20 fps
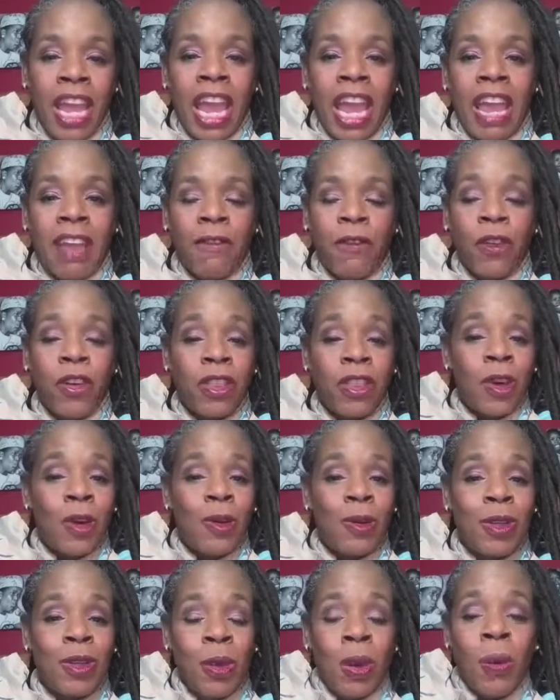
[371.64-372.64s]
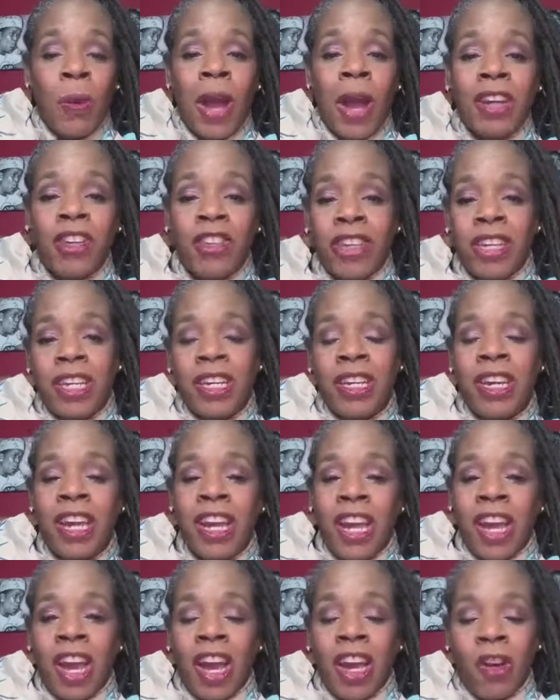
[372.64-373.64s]
And for those who are watching
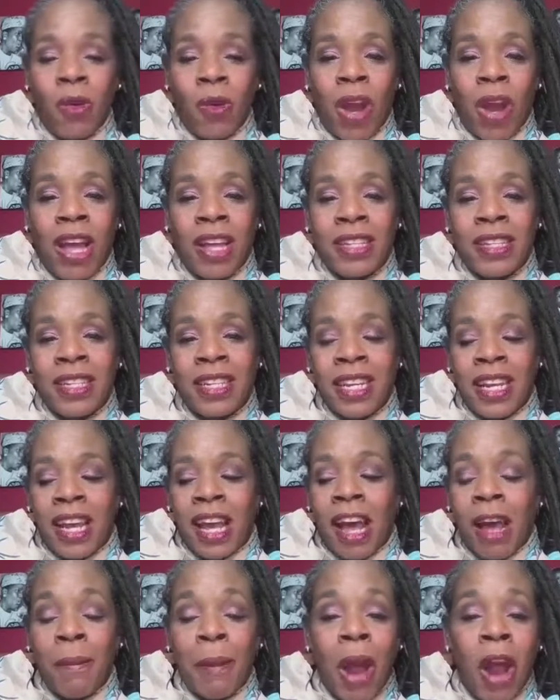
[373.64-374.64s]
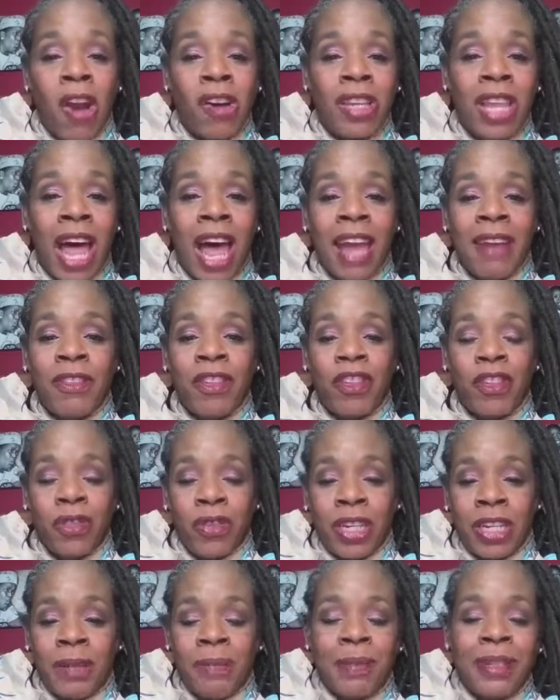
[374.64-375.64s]
across our live
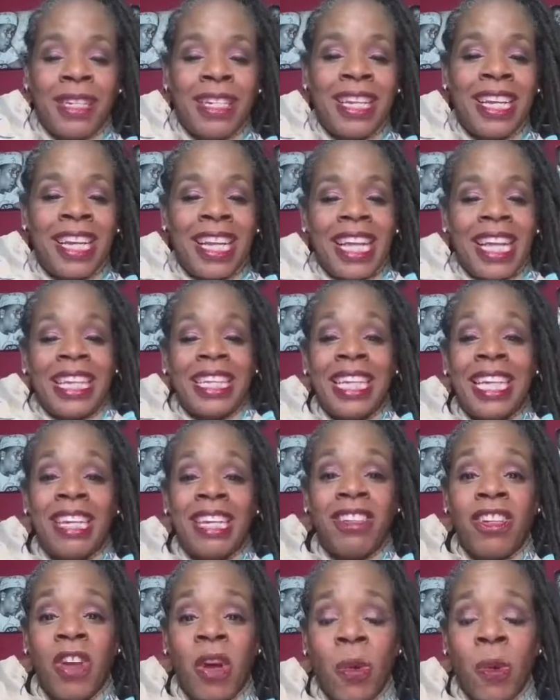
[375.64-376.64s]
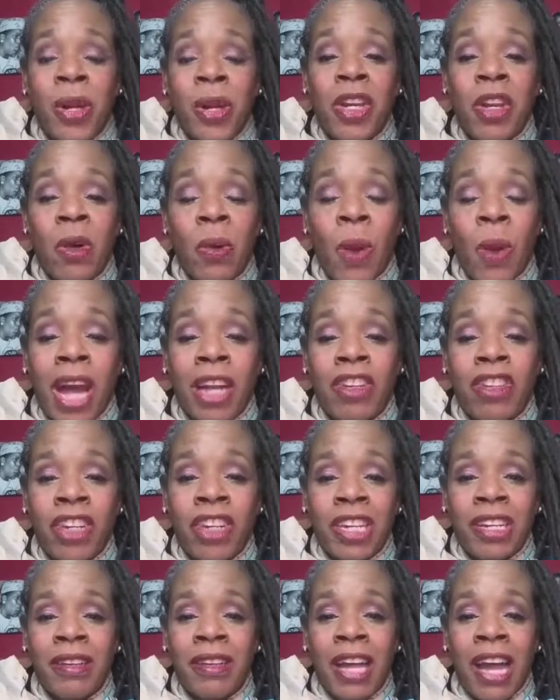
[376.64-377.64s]
streams, let us know where you're
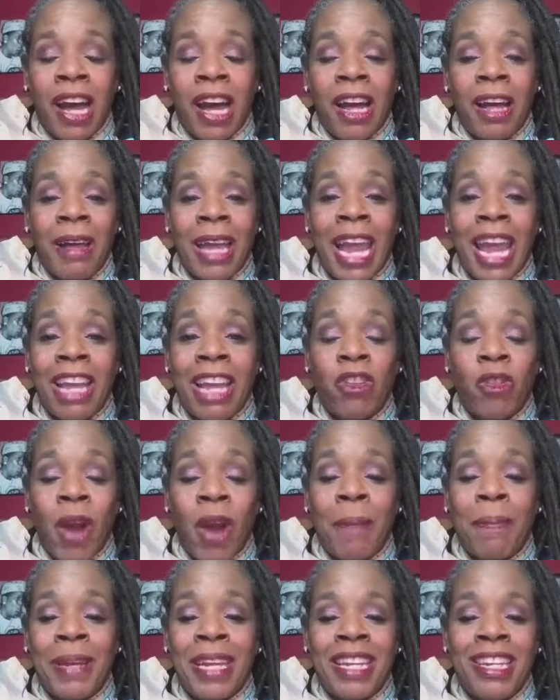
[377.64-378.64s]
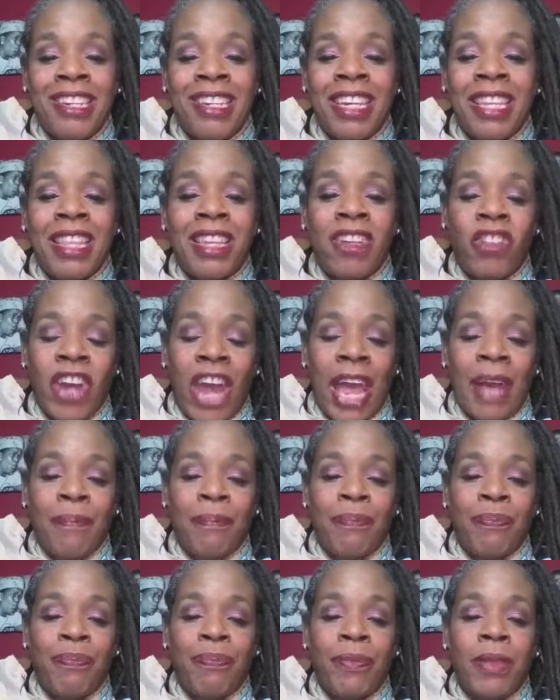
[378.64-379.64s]
watching and drop into the chat.
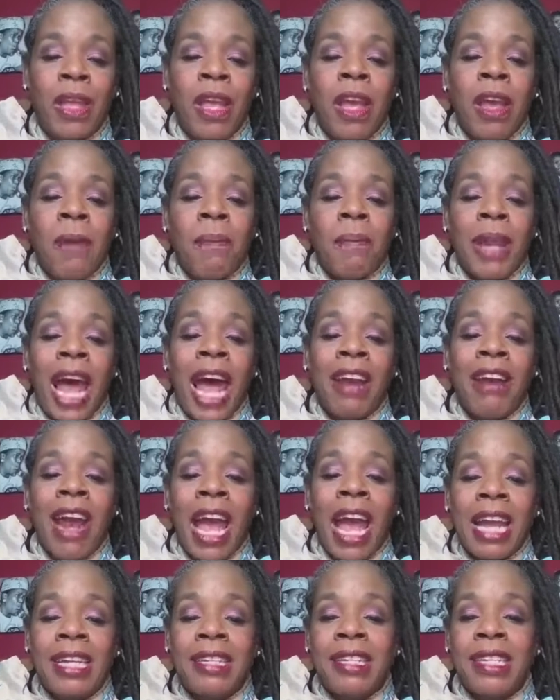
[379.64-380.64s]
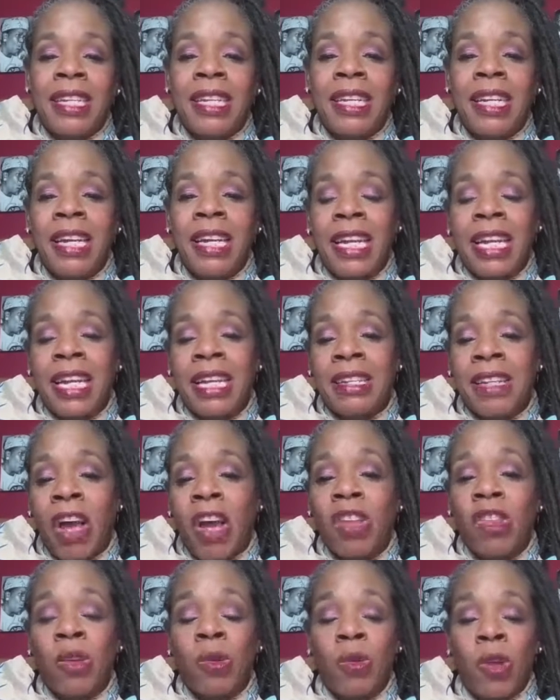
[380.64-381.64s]
But Higher Heights is
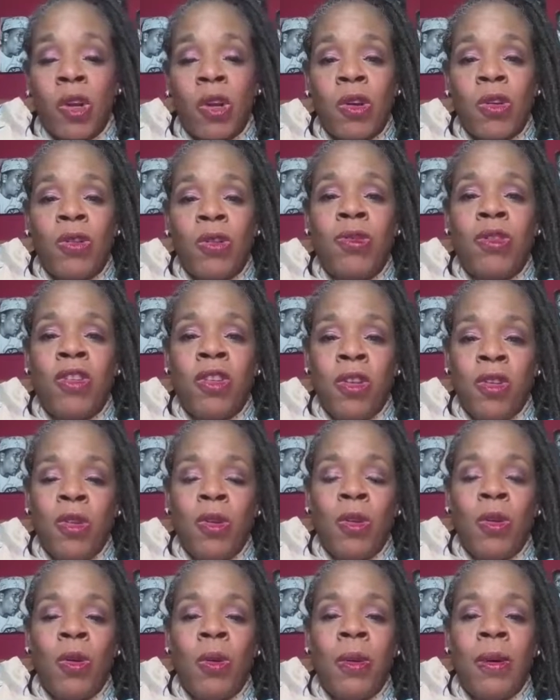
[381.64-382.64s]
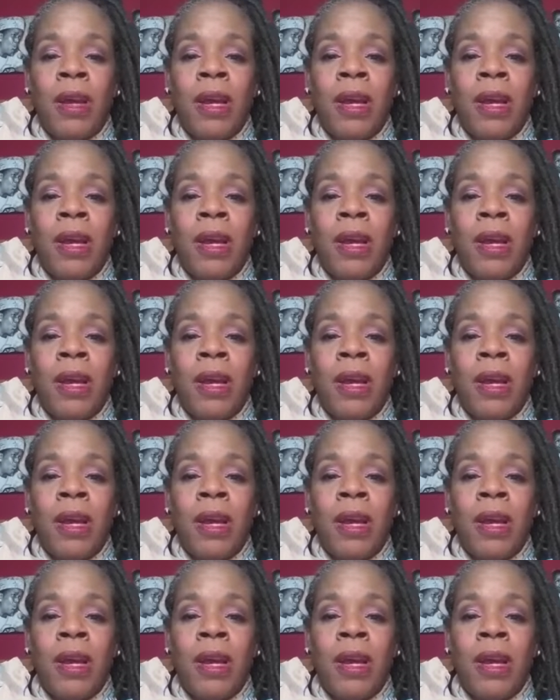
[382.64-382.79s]
on the road to